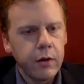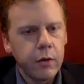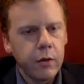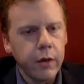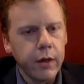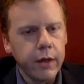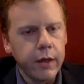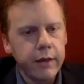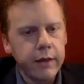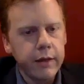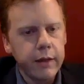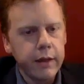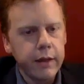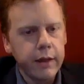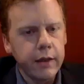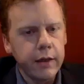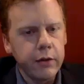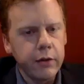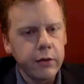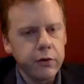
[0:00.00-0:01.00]
Why did they
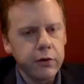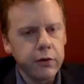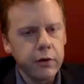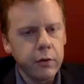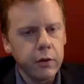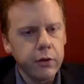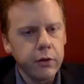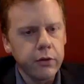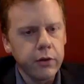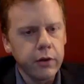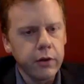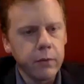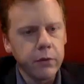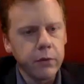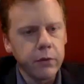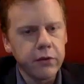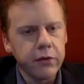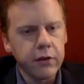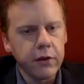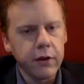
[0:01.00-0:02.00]
not do so while Trump
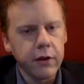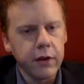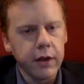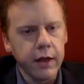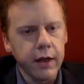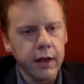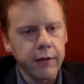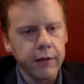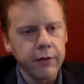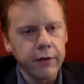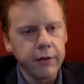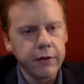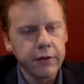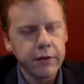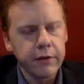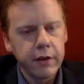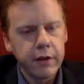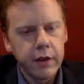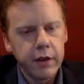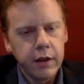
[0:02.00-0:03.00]
was still in
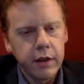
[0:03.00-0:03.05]
office?